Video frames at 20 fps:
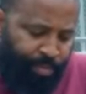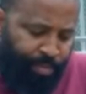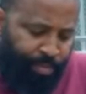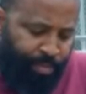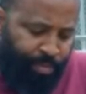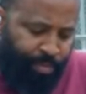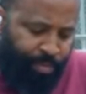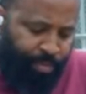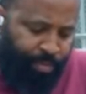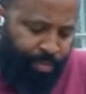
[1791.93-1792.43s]

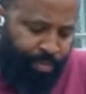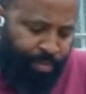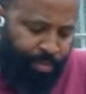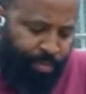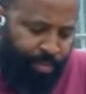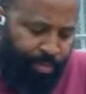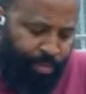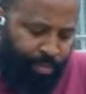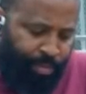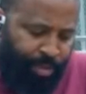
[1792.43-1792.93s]

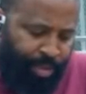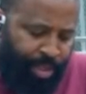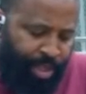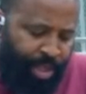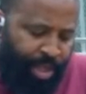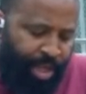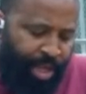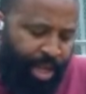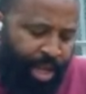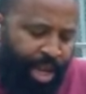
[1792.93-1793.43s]

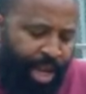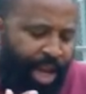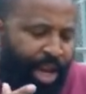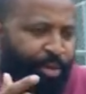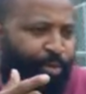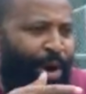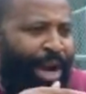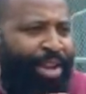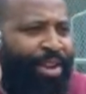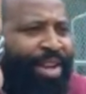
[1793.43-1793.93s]

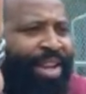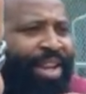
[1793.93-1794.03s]
[no speech]